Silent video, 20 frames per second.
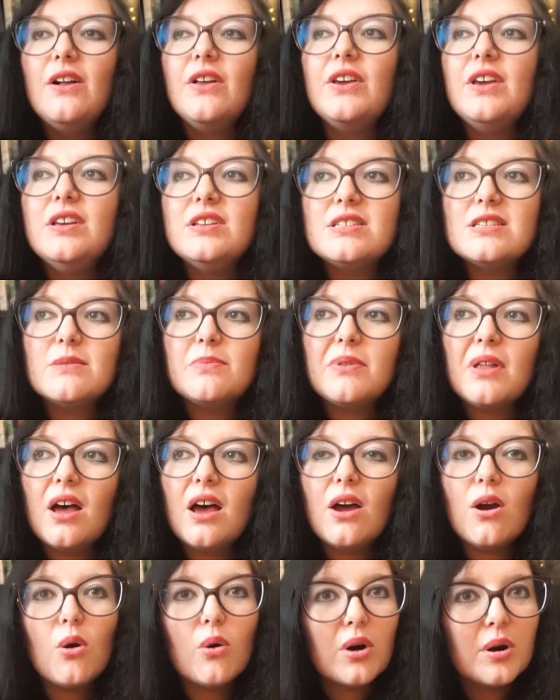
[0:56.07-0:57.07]
Is the
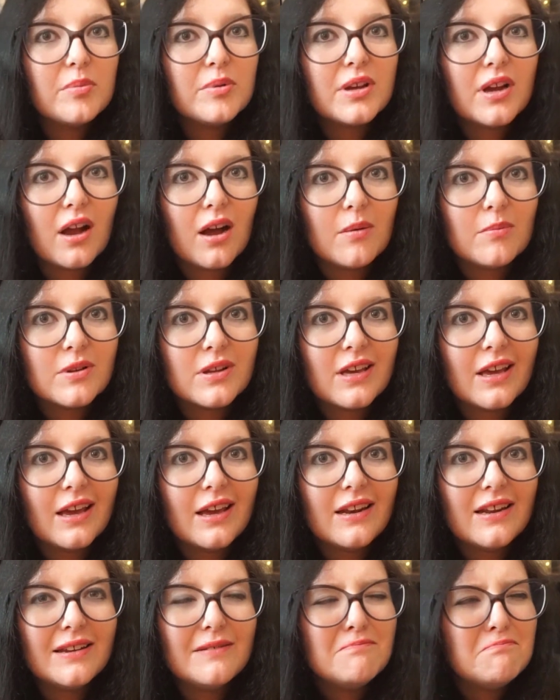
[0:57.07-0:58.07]
plot horribly
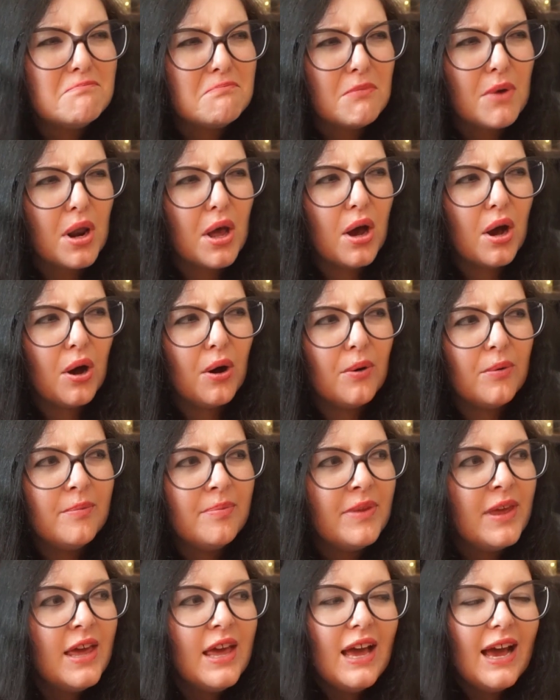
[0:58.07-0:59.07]
complicated? No.
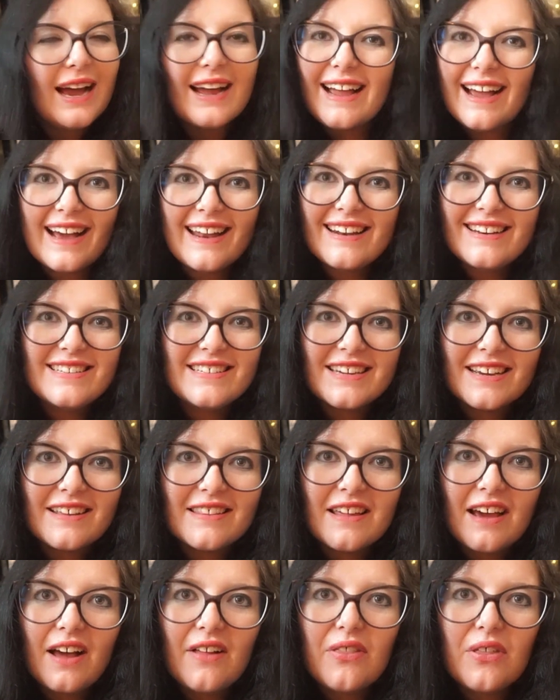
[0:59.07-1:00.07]
Kind of dig
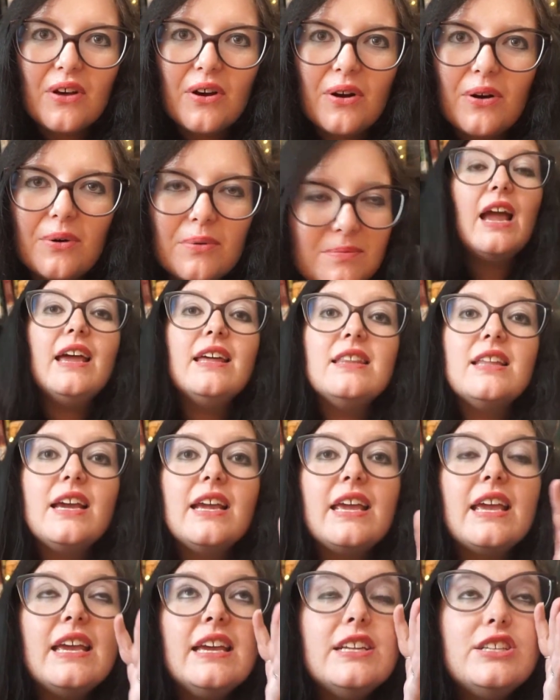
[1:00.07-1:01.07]
that though. And
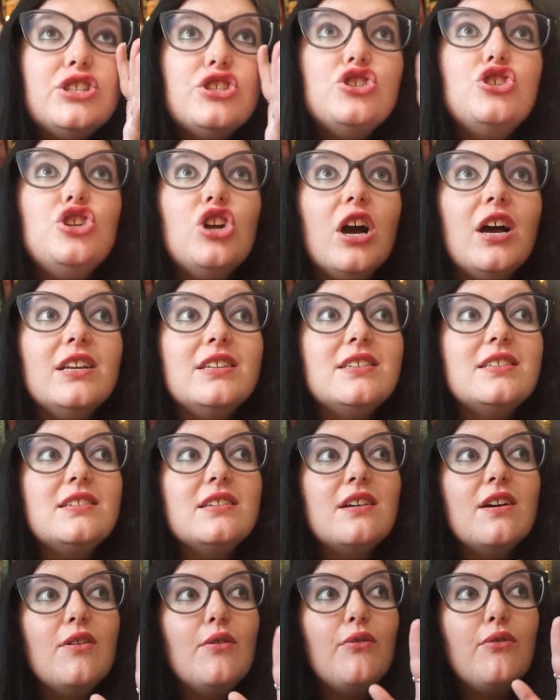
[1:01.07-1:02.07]
it's
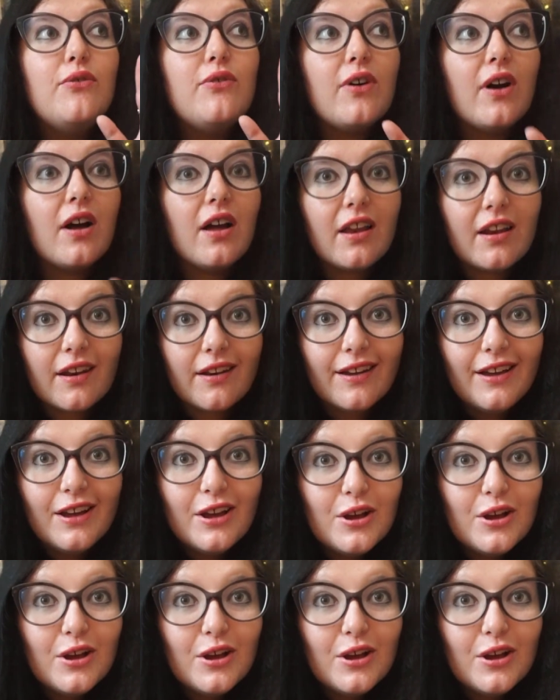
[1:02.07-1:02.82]
just fun.